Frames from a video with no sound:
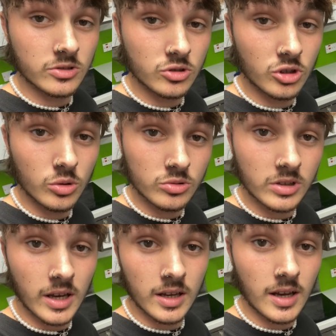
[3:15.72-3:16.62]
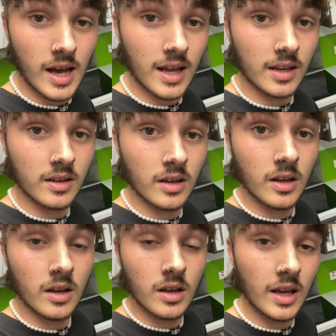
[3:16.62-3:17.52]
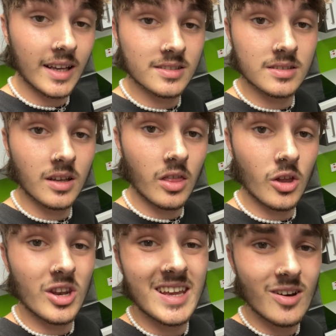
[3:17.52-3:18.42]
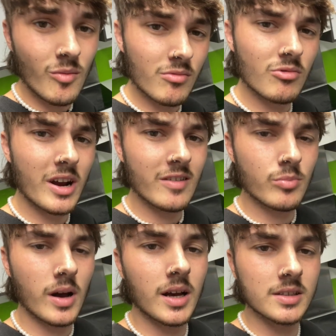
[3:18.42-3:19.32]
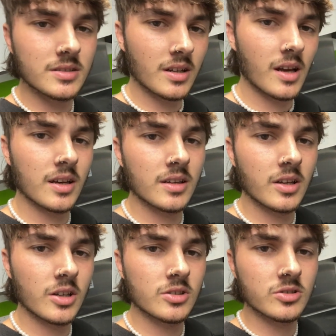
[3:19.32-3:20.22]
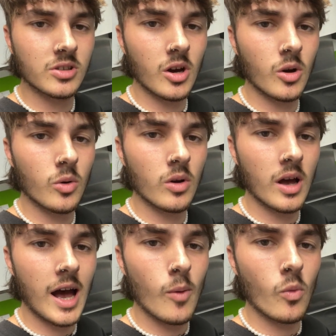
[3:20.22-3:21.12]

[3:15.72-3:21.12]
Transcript: Tuesday and it's the neon rave party tonight, so I'm